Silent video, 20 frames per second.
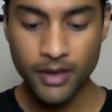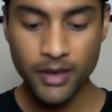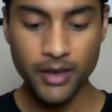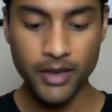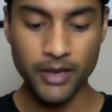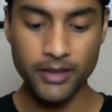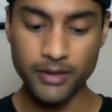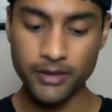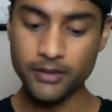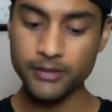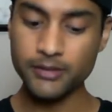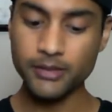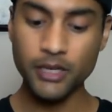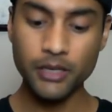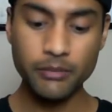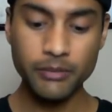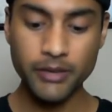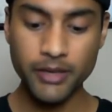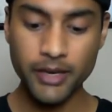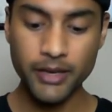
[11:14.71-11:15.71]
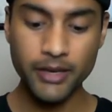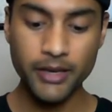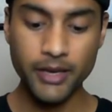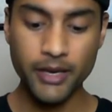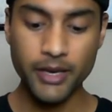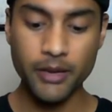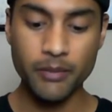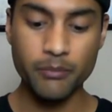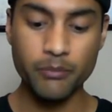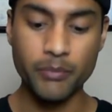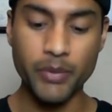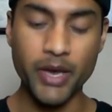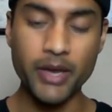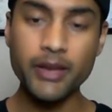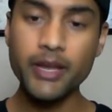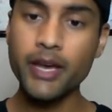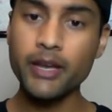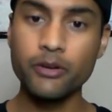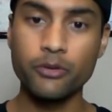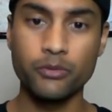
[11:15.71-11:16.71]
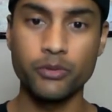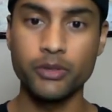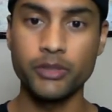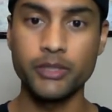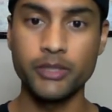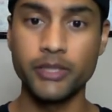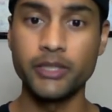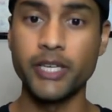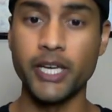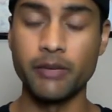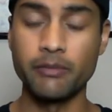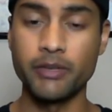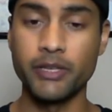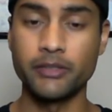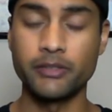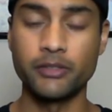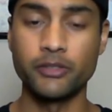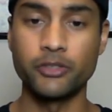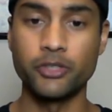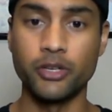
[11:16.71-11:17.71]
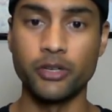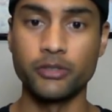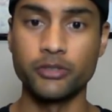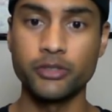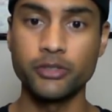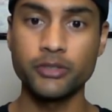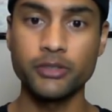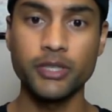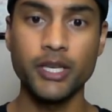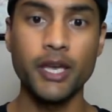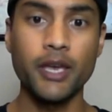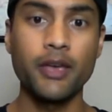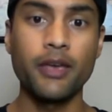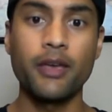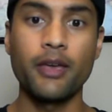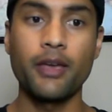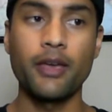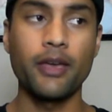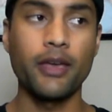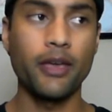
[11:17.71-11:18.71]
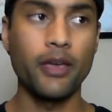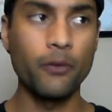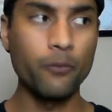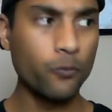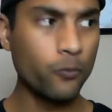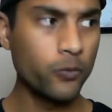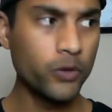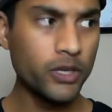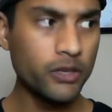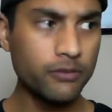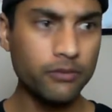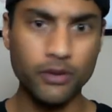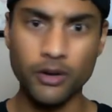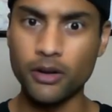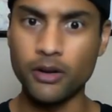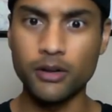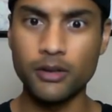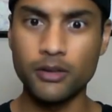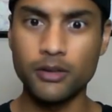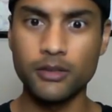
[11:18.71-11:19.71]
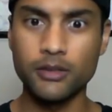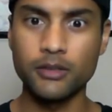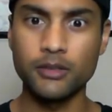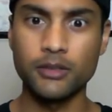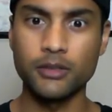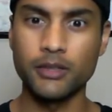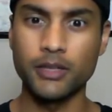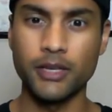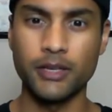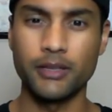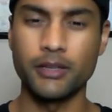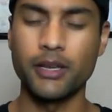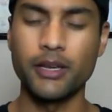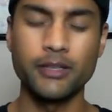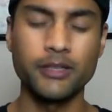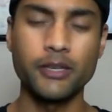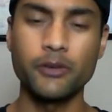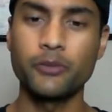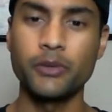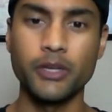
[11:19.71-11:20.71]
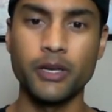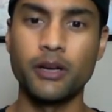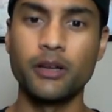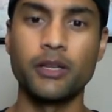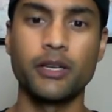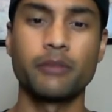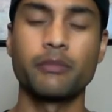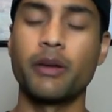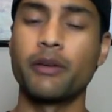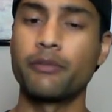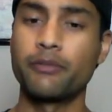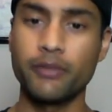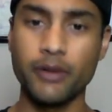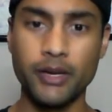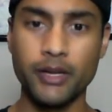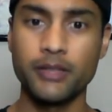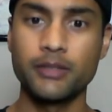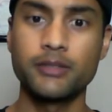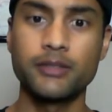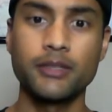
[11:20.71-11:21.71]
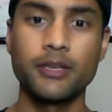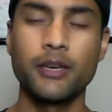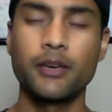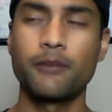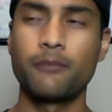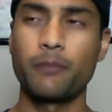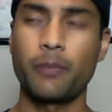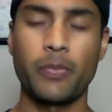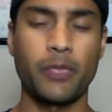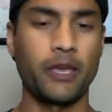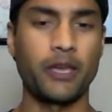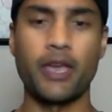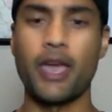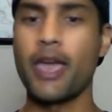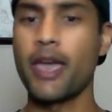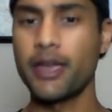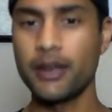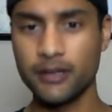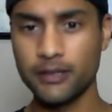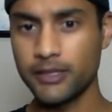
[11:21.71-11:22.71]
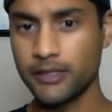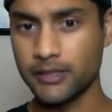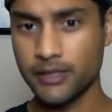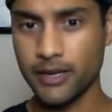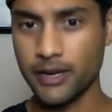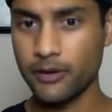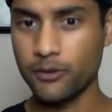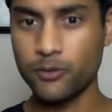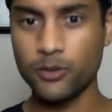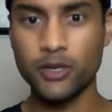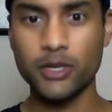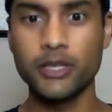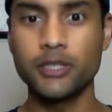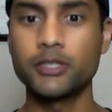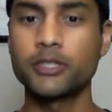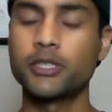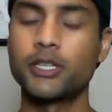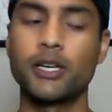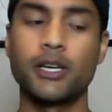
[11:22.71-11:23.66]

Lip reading: And then on top of that, Ben had a really good game against the Chargers, and we've all, I say we all, like my friends, like analysts that I watch,